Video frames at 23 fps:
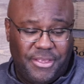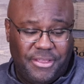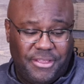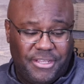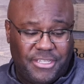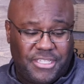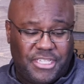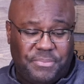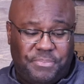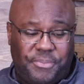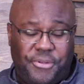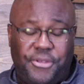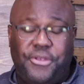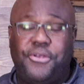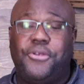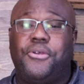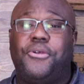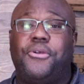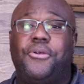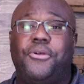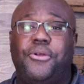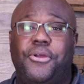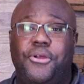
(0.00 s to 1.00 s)
This is
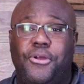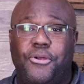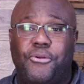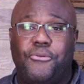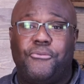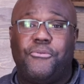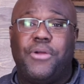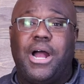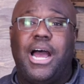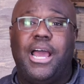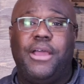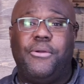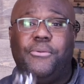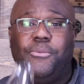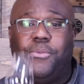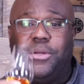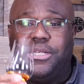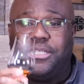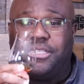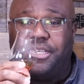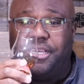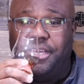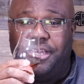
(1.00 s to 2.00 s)
pure rye
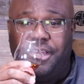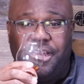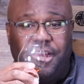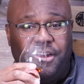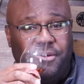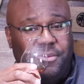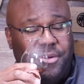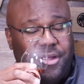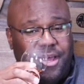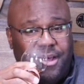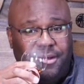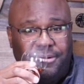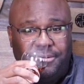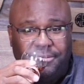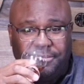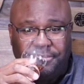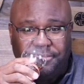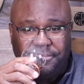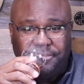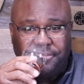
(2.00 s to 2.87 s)
whiskey. Here we go.